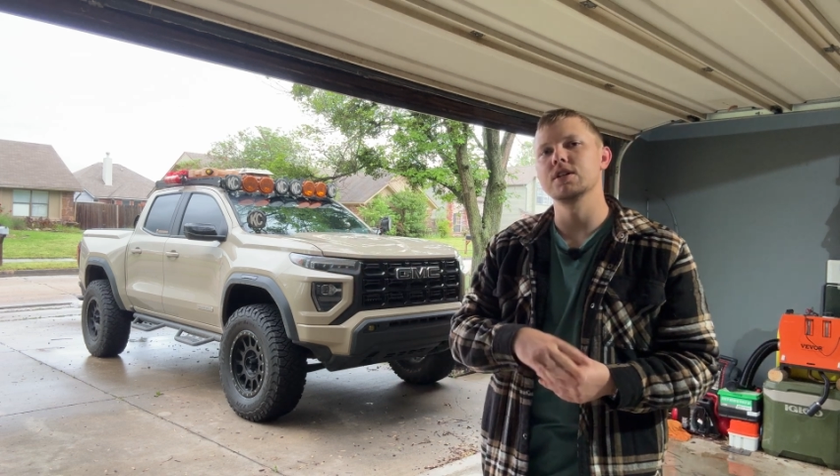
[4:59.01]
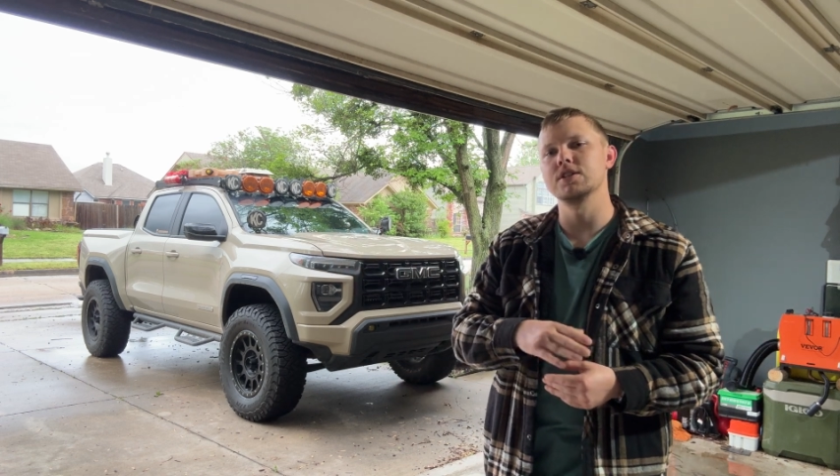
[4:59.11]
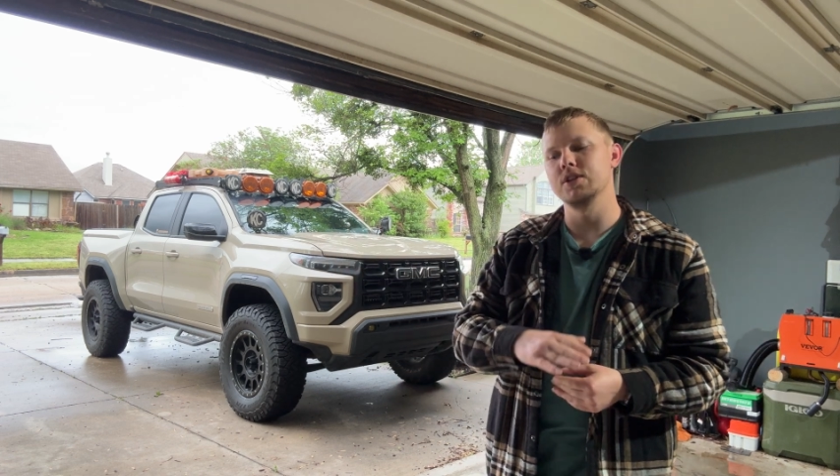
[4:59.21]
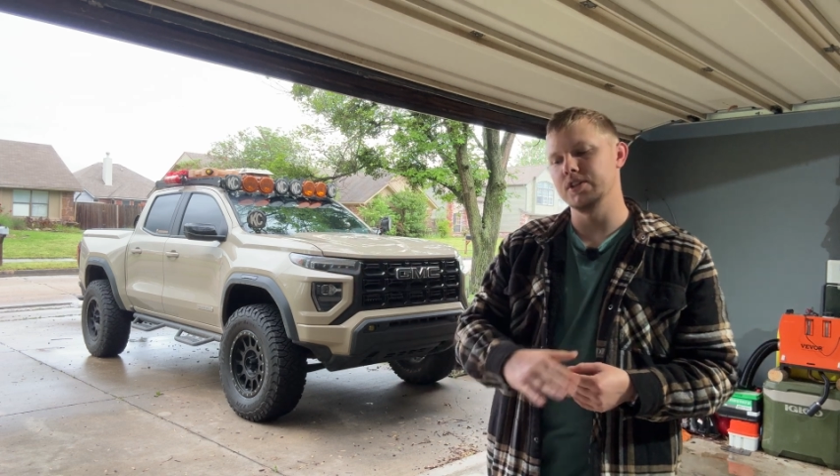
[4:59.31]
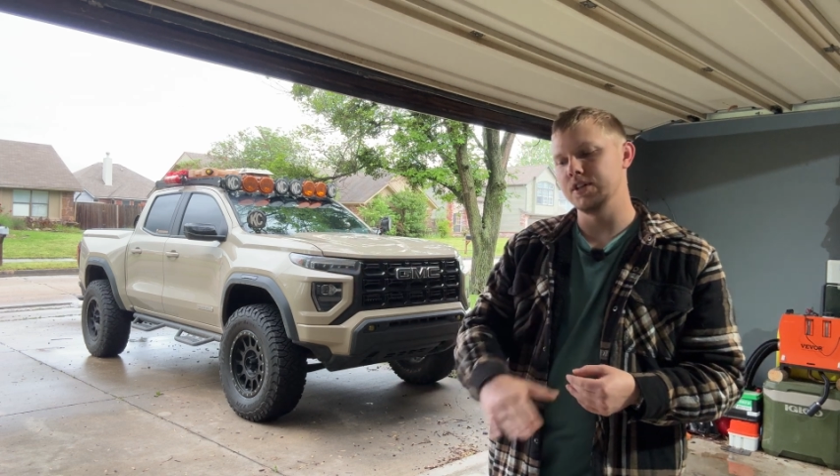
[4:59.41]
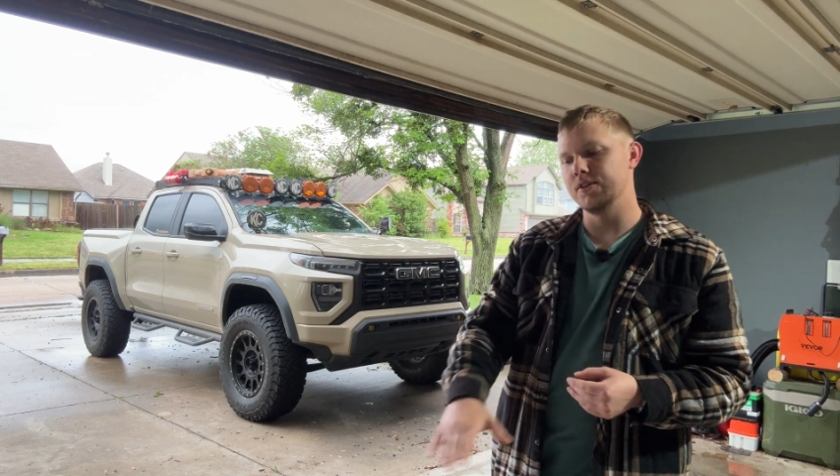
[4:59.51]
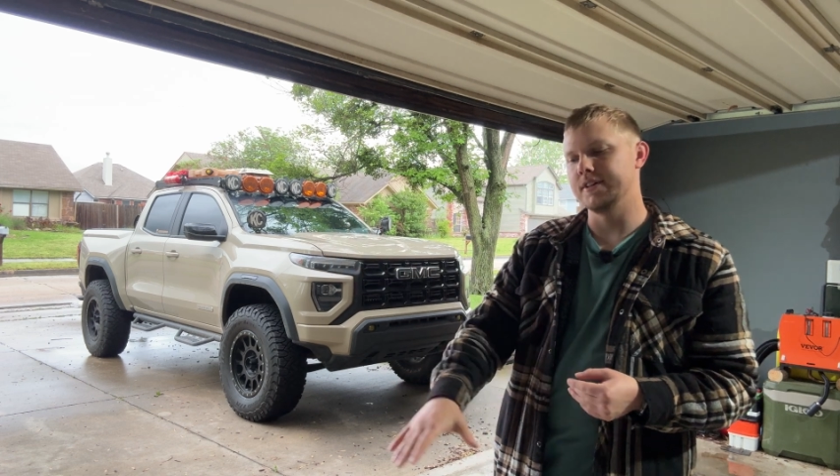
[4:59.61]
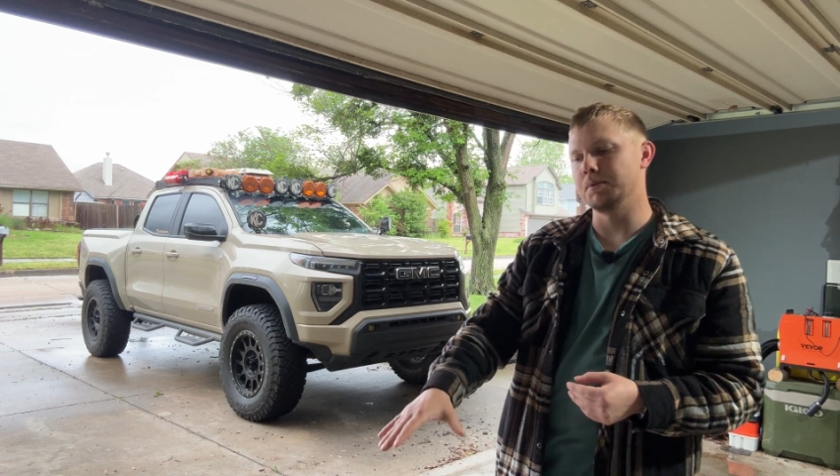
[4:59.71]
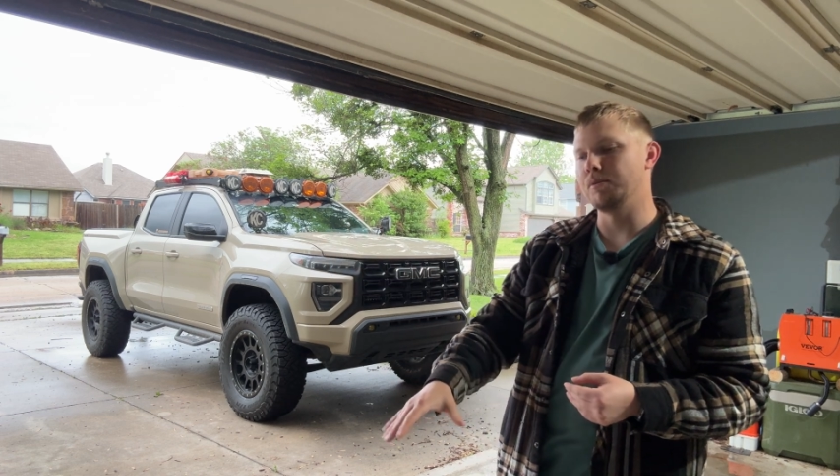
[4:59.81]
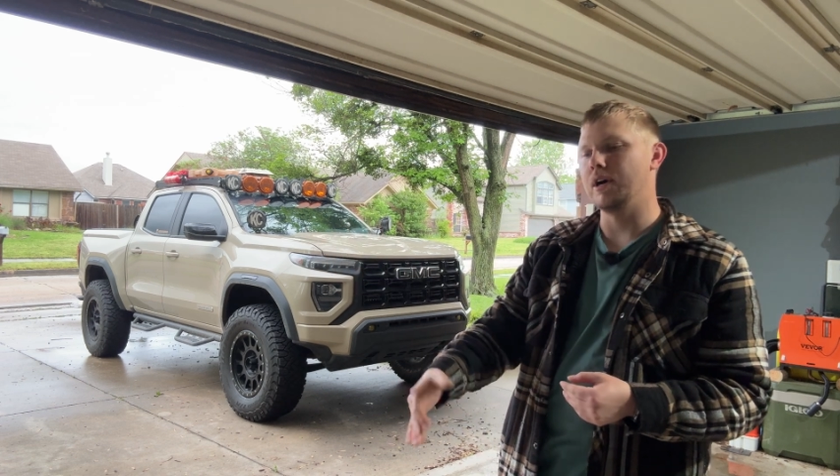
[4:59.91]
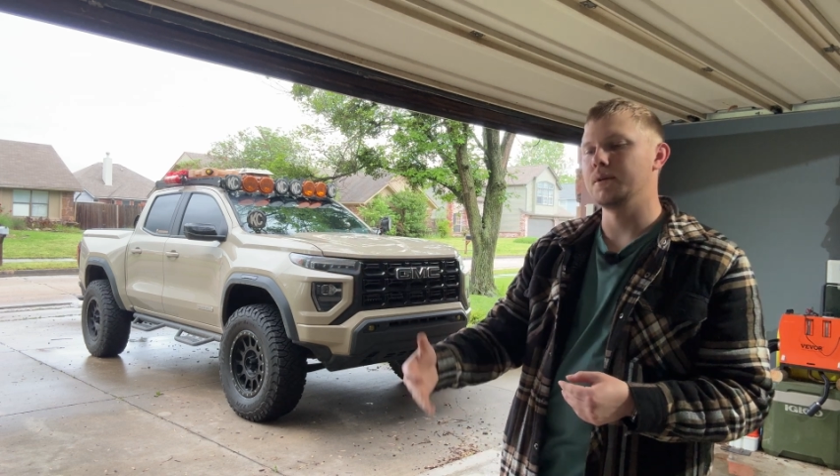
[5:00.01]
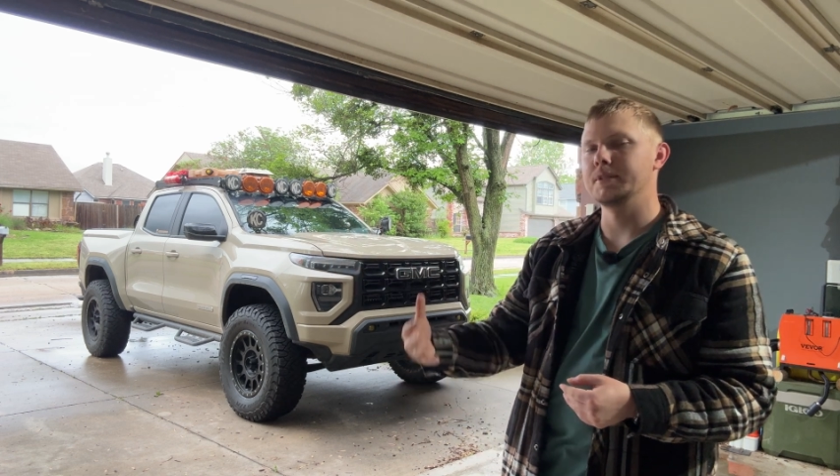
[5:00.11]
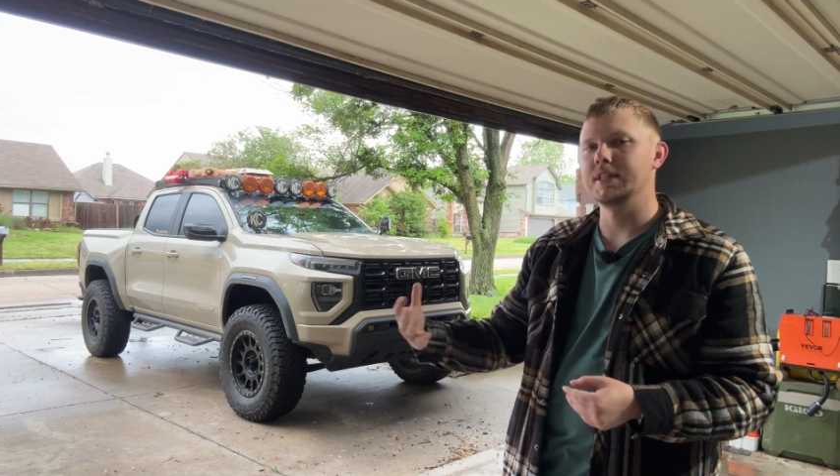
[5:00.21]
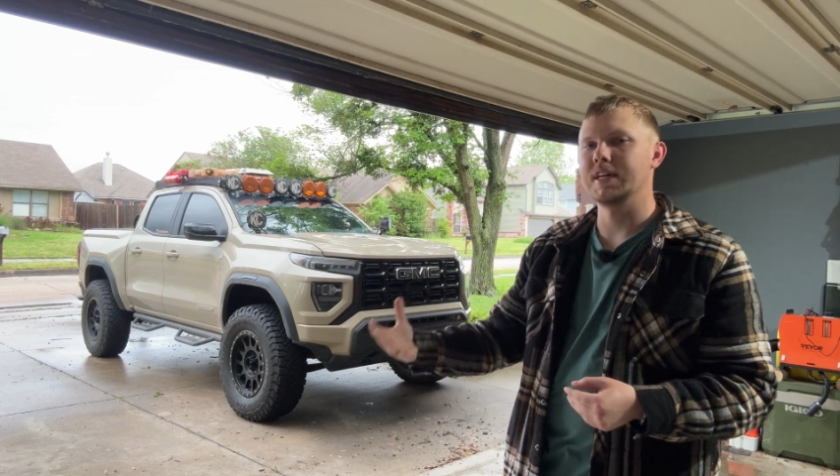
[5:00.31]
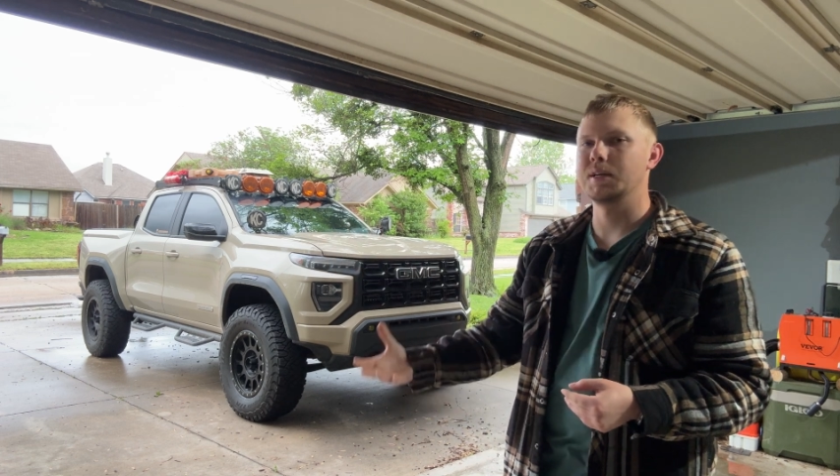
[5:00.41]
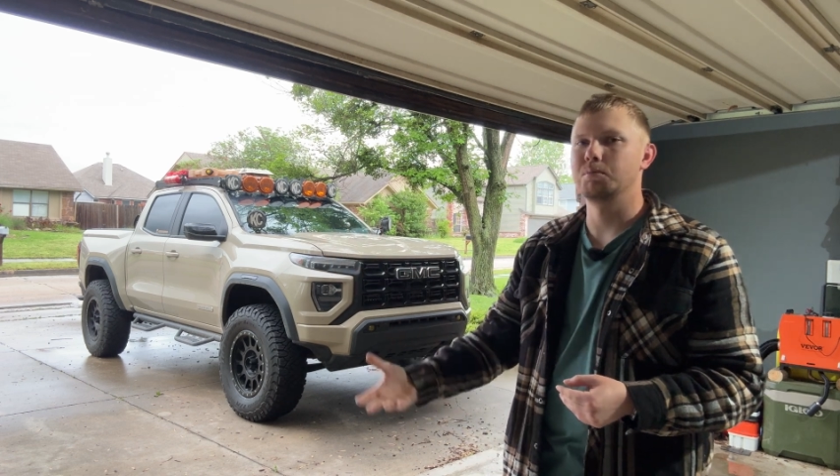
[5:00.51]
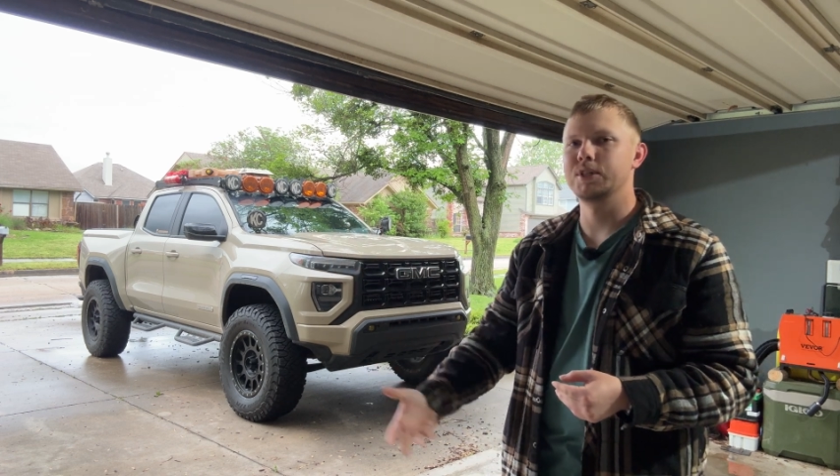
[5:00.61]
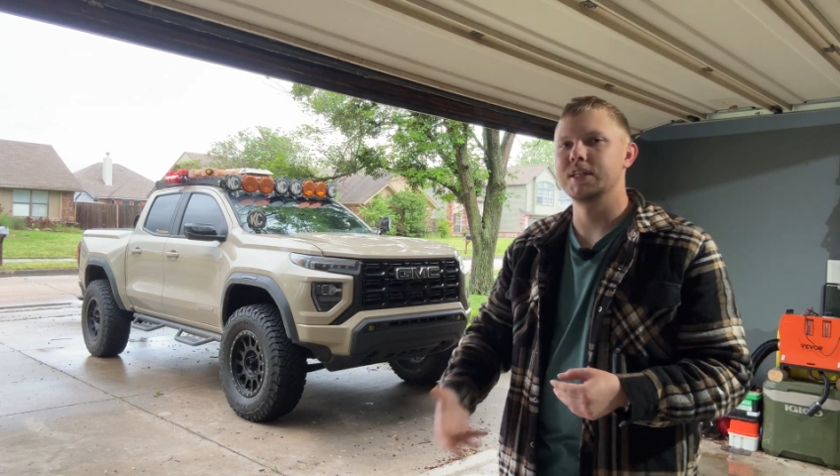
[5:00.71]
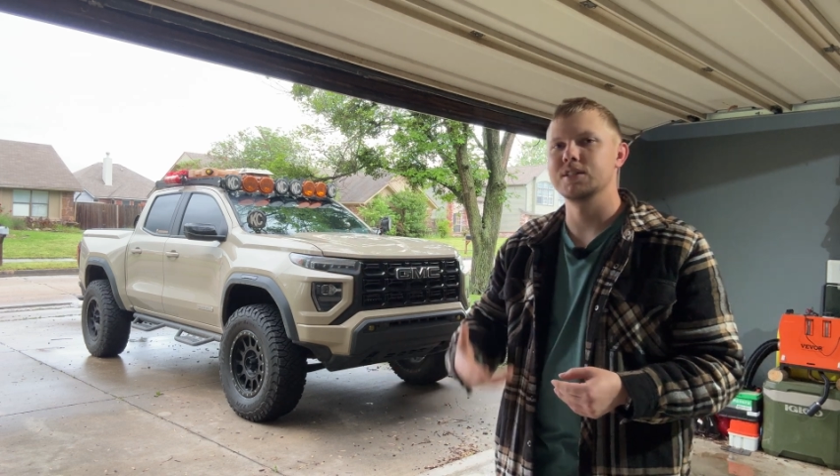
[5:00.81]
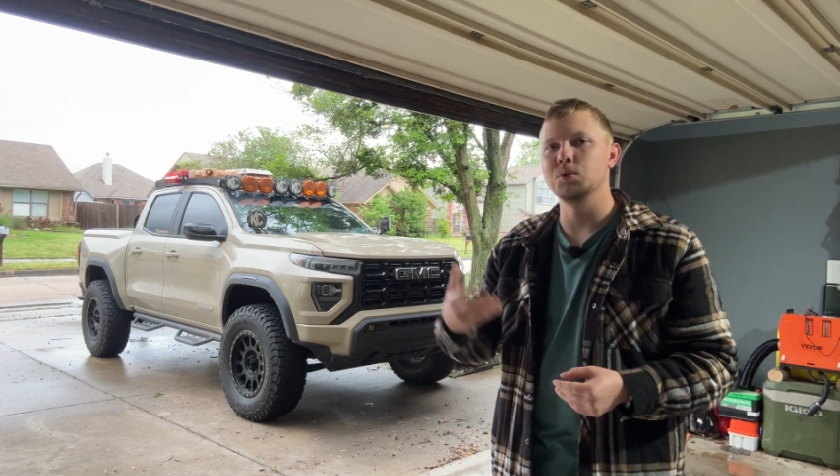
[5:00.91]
is going to go on the bottom to kind of protect